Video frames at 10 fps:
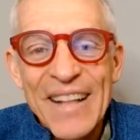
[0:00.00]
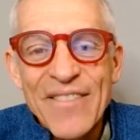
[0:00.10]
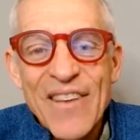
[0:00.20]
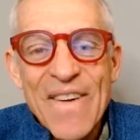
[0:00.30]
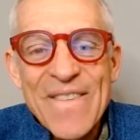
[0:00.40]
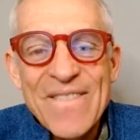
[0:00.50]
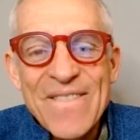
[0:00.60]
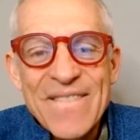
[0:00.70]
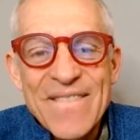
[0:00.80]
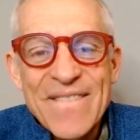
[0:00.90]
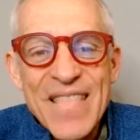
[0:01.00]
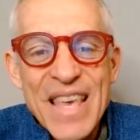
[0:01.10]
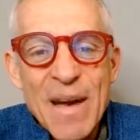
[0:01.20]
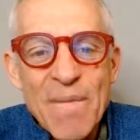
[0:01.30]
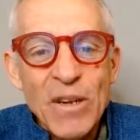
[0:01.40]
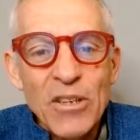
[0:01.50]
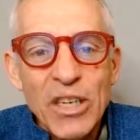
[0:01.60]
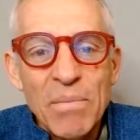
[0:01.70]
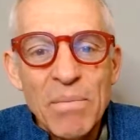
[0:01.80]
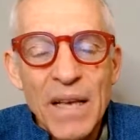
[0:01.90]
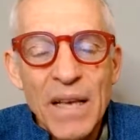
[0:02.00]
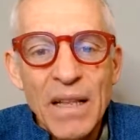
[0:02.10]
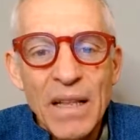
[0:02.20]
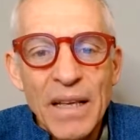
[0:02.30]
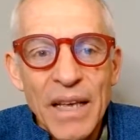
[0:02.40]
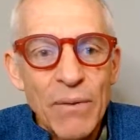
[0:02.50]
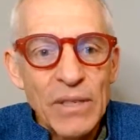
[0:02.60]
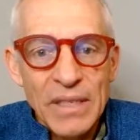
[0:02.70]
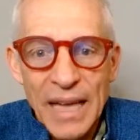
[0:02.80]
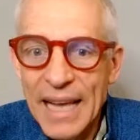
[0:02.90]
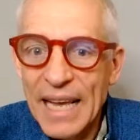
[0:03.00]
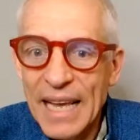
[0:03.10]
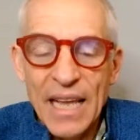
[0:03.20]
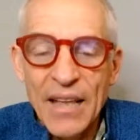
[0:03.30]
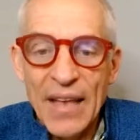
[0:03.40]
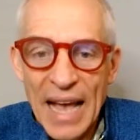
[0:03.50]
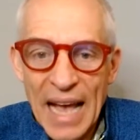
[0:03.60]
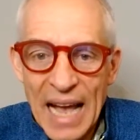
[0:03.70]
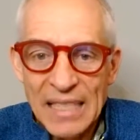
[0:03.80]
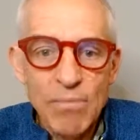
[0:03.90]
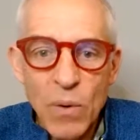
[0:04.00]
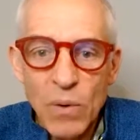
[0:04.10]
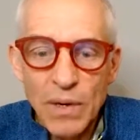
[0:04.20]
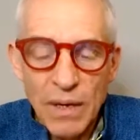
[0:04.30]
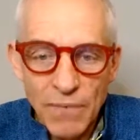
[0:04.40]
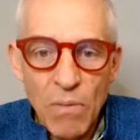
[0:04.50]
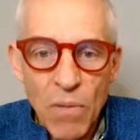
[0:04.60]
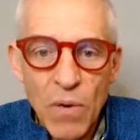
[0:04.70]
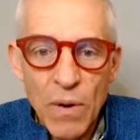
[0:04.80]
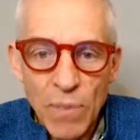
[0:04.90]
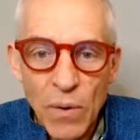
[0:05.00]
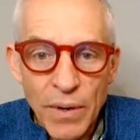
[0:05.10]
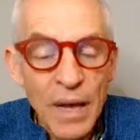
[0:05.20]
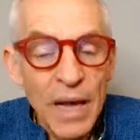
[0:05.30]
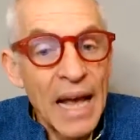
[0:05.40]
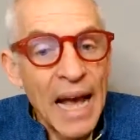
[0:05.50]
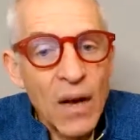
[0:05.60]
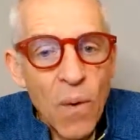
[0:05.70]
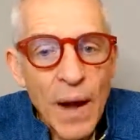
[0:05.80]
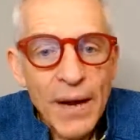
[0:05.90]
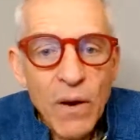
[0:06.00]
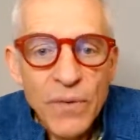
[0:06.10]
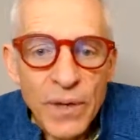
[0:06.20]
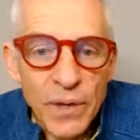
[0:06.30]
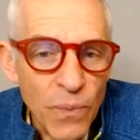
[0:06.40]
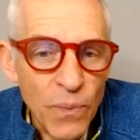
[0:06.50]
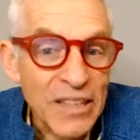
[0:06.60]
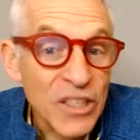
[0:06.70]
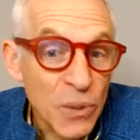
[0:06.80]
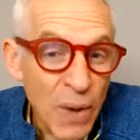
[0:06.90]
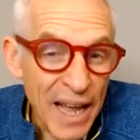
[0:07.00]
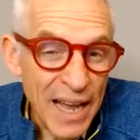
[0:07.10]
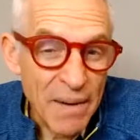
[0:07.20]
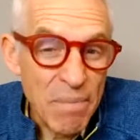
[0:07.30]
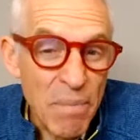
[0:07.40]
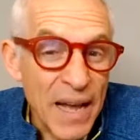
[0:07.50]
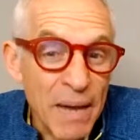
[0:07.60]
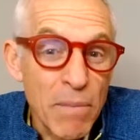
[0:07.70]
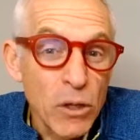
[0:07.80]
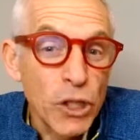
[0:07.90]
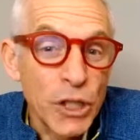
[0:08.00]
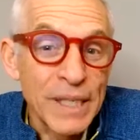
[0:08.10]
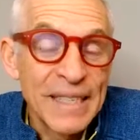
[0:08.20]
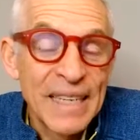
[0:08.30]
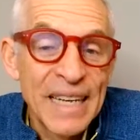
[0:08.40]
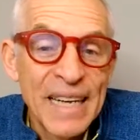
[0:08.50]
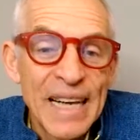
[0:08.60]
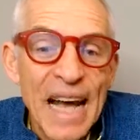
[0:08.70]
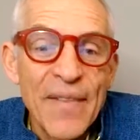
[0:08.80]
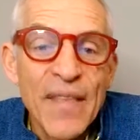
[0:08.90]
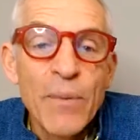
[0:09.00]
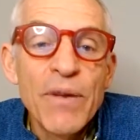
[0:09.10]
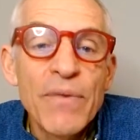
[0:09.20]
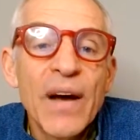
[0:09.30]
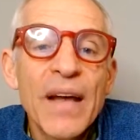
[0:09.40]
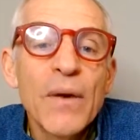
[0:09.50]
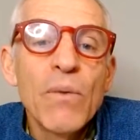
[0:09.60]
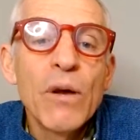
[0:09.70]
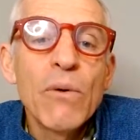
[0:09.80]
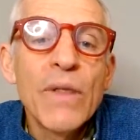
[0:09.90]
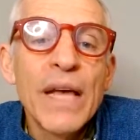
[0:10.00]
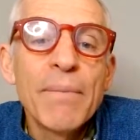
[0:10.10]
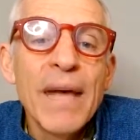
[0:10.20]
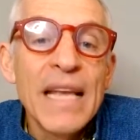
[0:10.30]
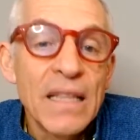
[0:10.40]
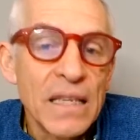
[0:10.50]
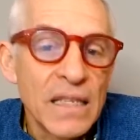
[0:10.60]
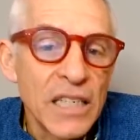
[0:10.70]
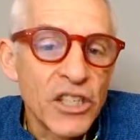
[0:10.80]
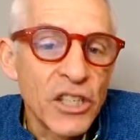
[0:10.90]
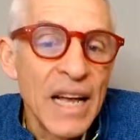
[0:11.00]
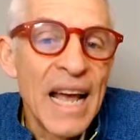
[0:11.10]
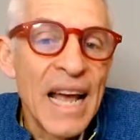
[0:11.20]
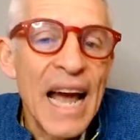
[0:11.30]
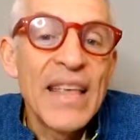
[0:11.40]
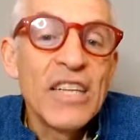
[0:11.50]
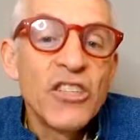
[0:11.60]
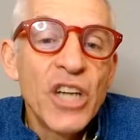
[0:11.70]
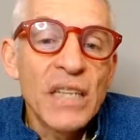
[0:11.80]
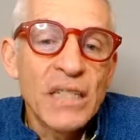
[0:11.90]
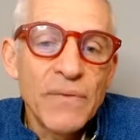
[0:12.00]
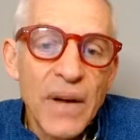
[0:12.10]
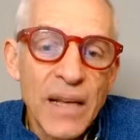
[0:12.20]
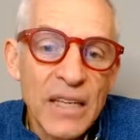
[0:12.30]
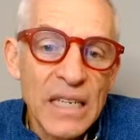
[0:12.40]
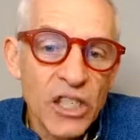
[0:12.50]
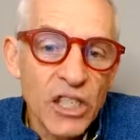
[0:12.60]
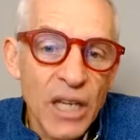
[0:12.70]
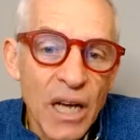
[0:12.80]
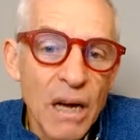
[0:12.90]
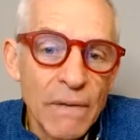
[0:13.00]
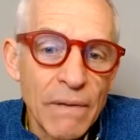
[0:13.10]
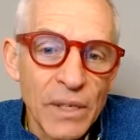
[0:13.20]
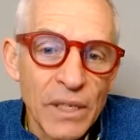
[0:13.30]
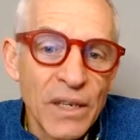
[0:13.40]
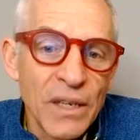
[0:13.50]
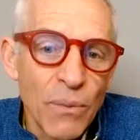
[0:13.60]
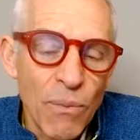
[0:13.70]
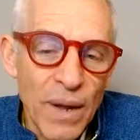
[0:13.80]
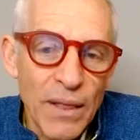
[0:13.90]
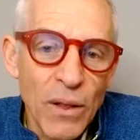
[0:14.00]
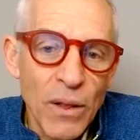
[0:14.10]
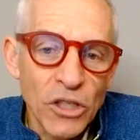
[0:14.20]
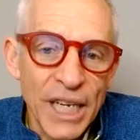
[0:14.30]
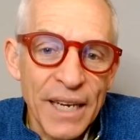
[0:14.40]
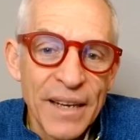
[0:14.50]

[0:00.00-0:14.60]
so the emotional appeal, he was saying, is as important, if not more important. And quite often we are swayed by emotion. And then we find that we will then make the decision and then justify the decision afterwards with logic.